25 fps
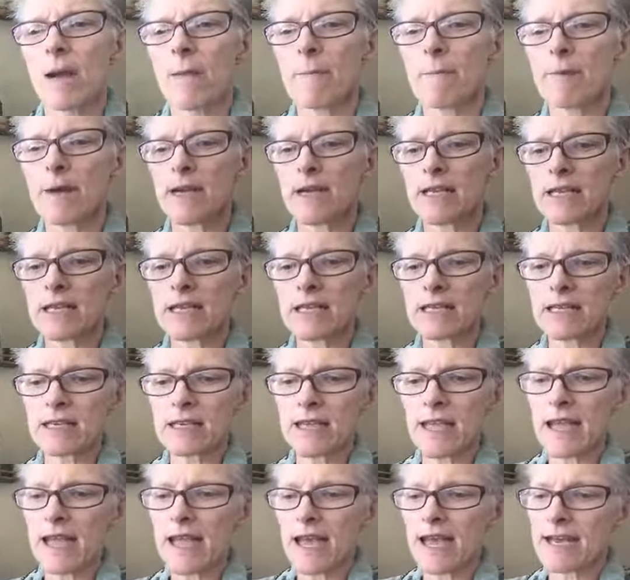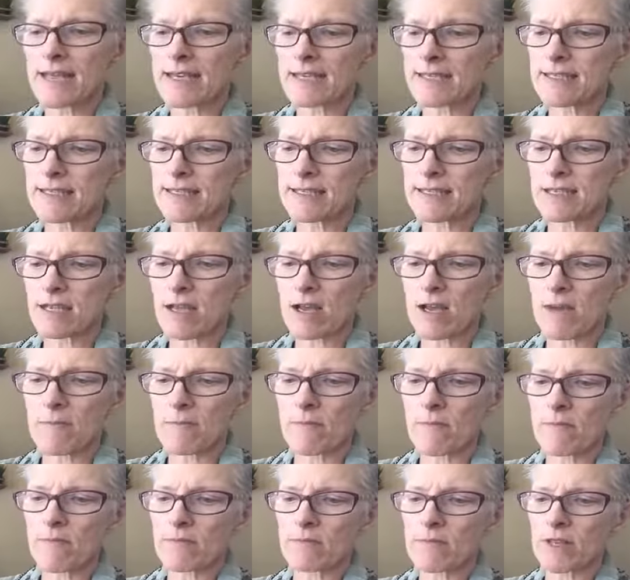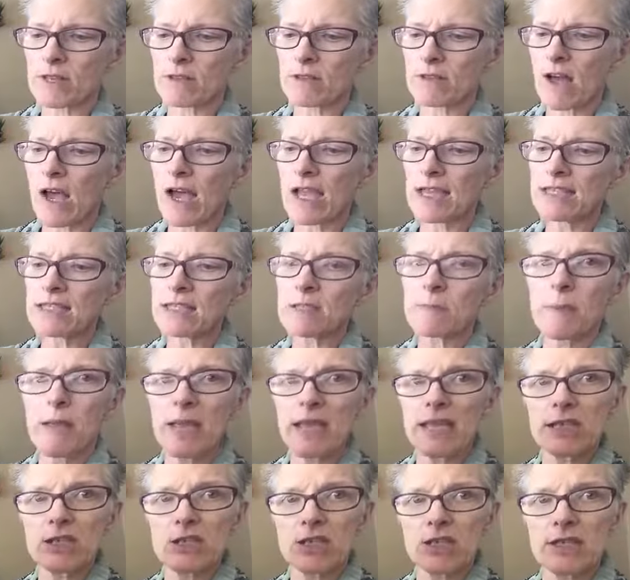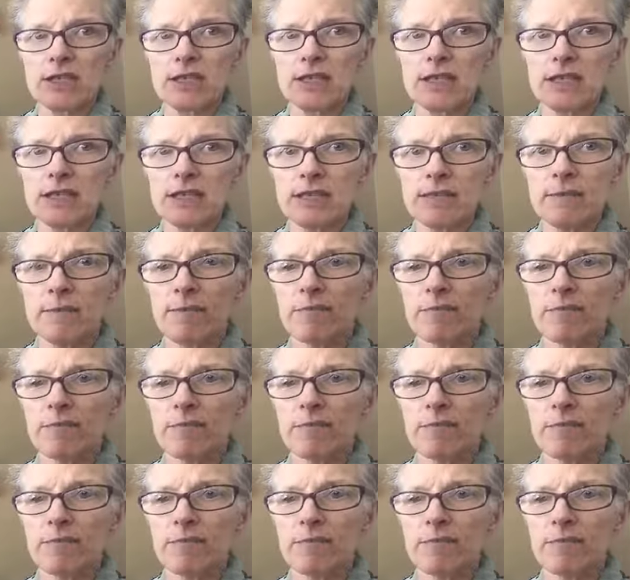but it has the lined pages,